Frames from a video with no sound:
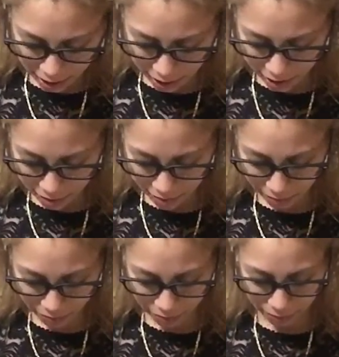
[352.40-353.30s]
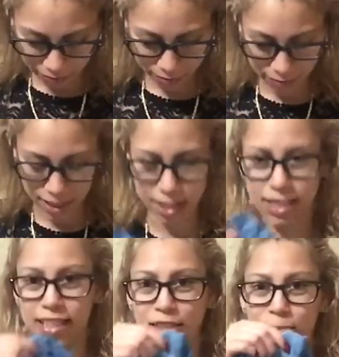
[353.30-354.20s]
thing, in
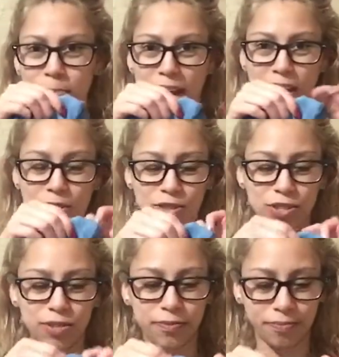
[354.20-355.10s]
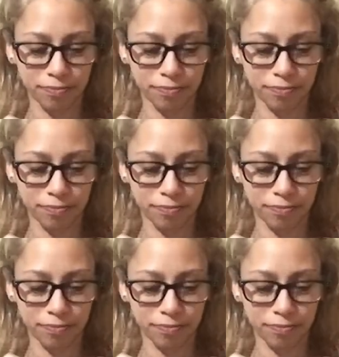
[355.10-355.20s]
the little pouch,